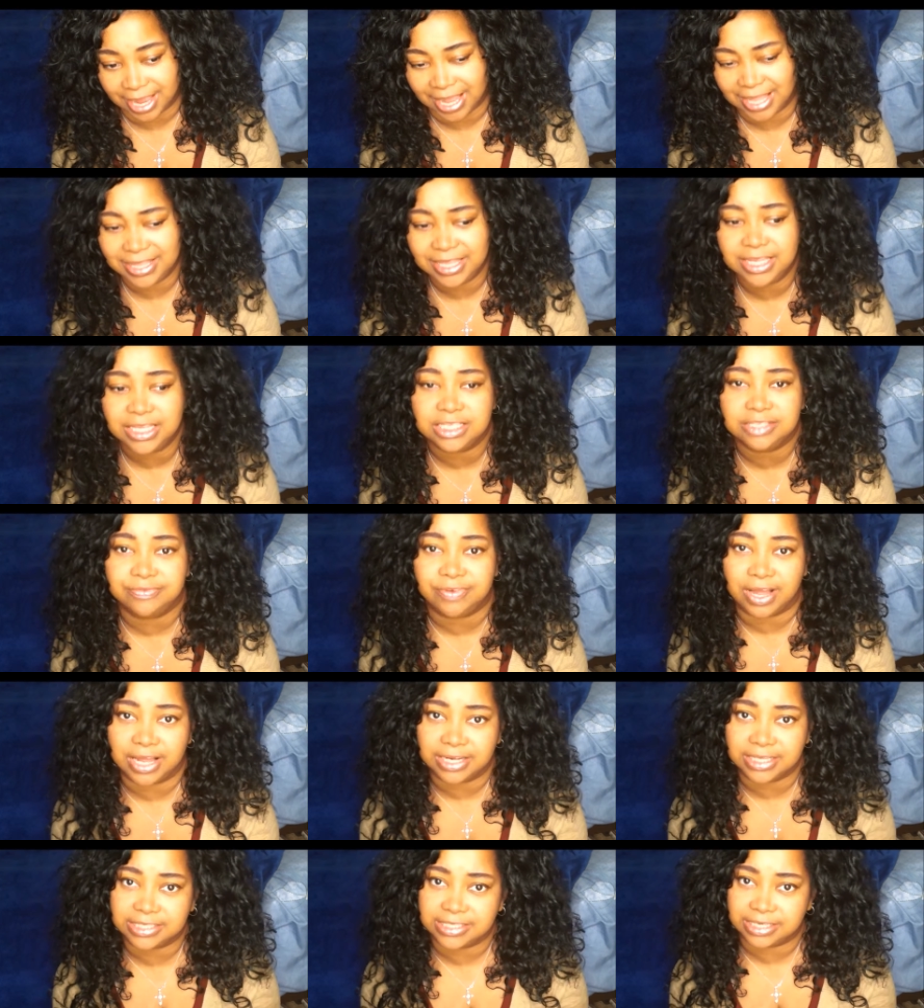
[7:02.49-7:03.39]
I think it's
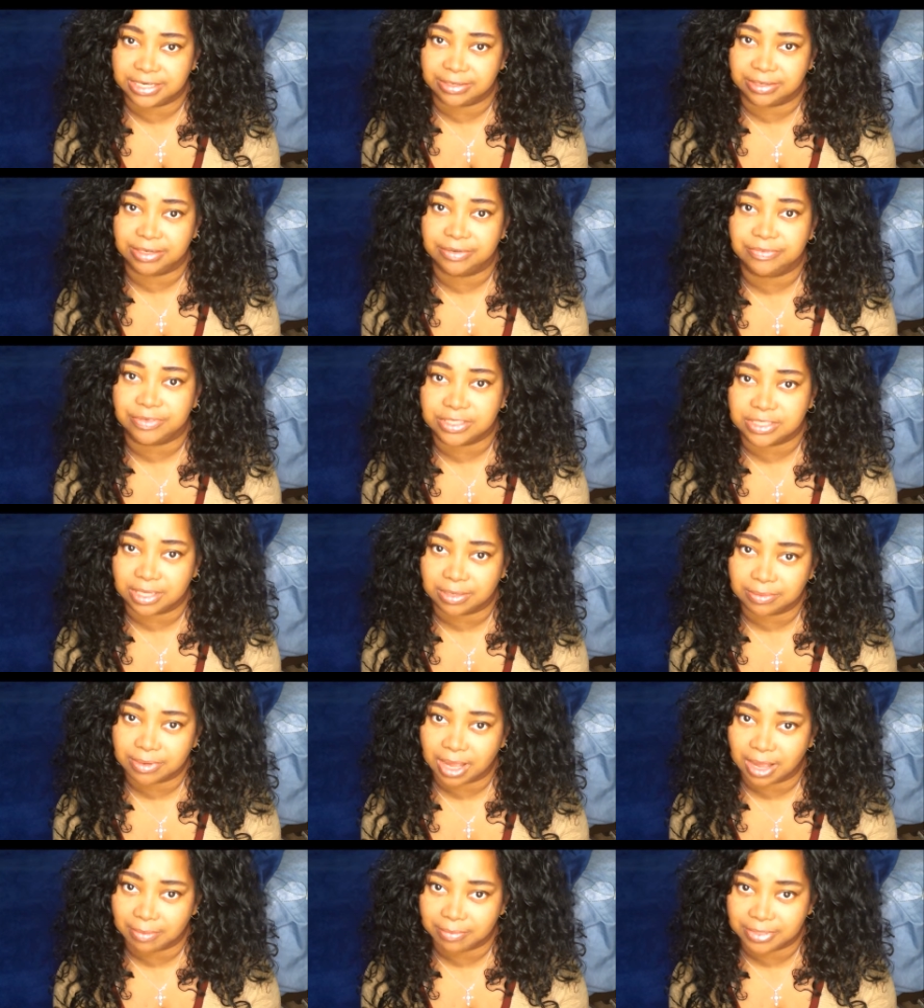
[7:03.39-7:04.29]
voluntary for
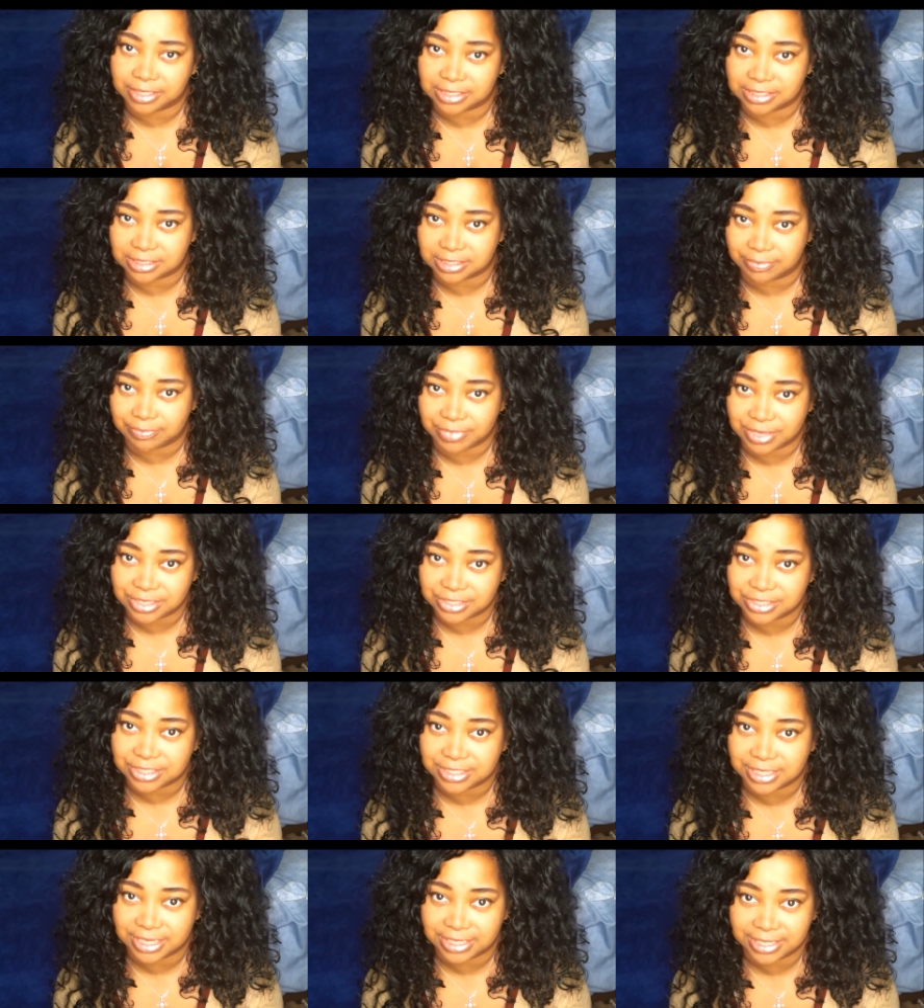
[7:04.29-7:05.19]
some companies to
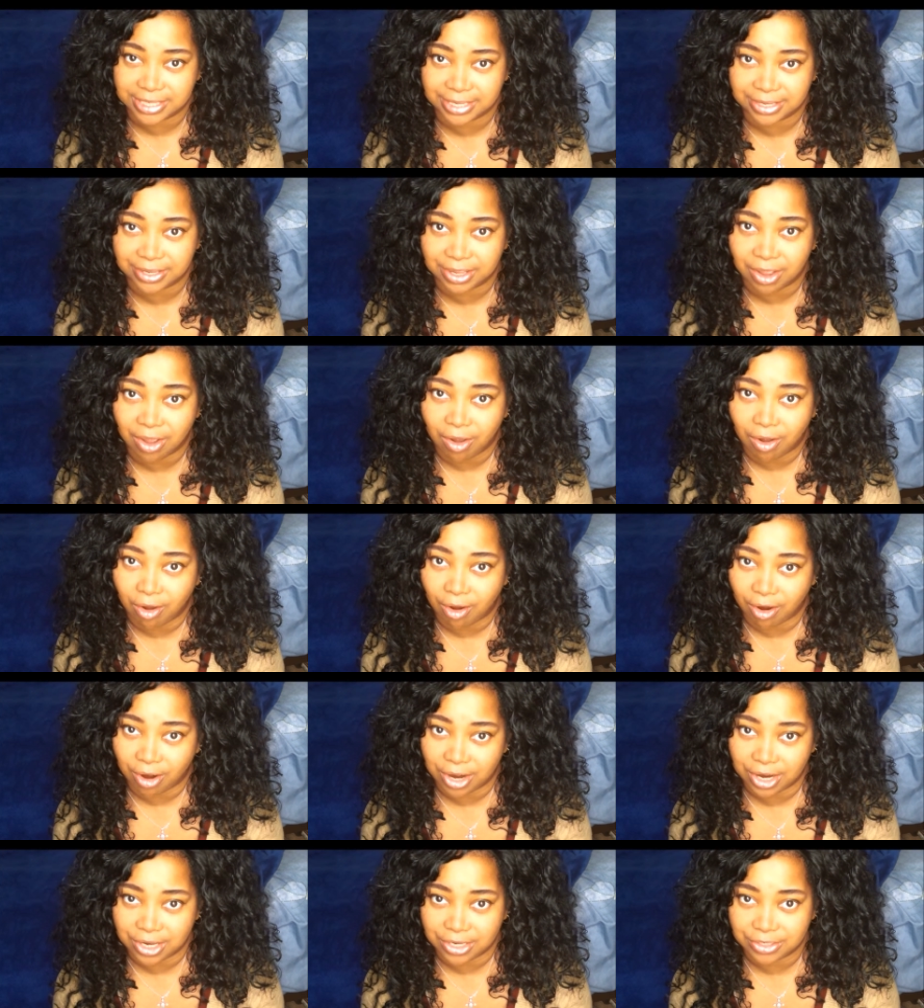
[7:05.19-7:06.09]
mention that they
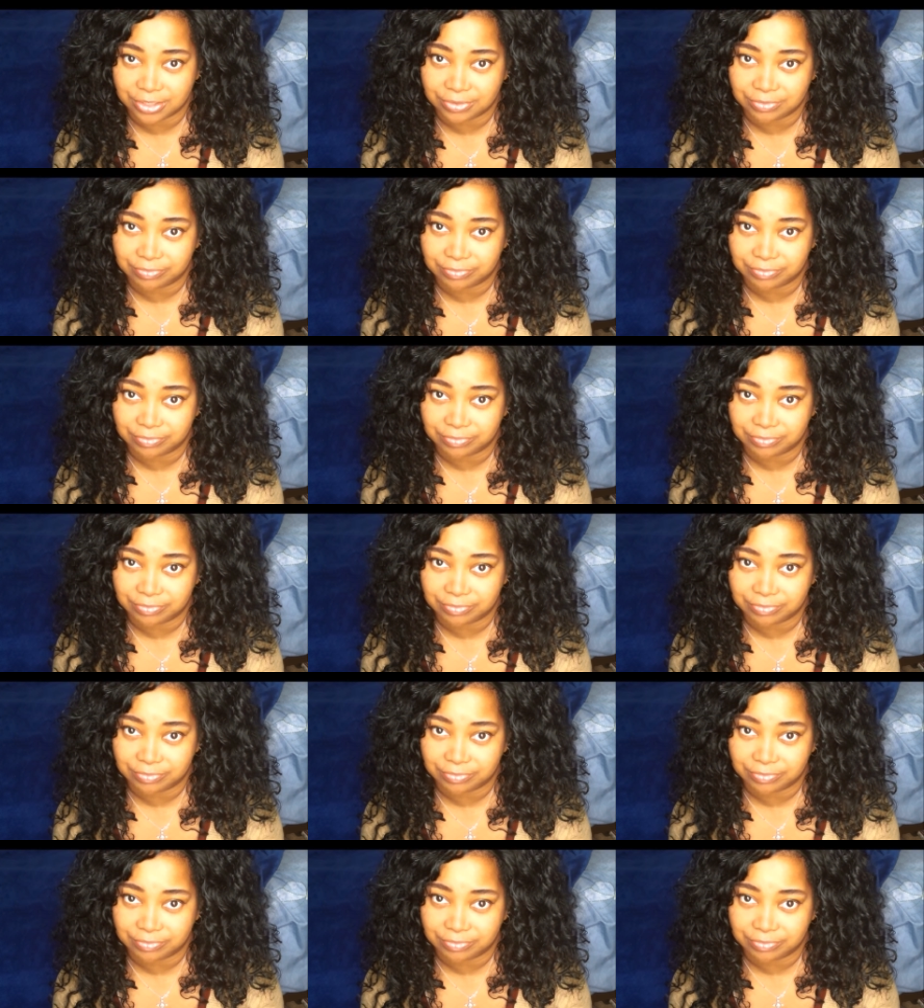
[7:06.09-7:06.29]
are